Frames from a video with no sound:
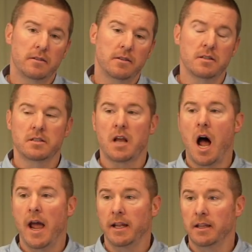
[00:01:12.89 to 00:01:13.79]

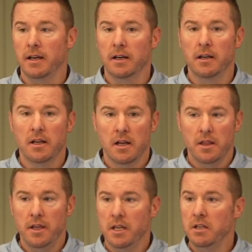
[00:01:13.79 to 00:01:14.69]
design
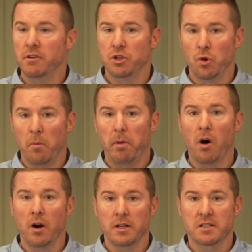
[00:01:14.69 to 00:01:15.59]
the individual
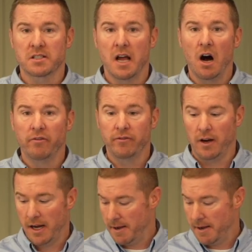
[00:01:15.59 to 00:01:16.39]
part itself.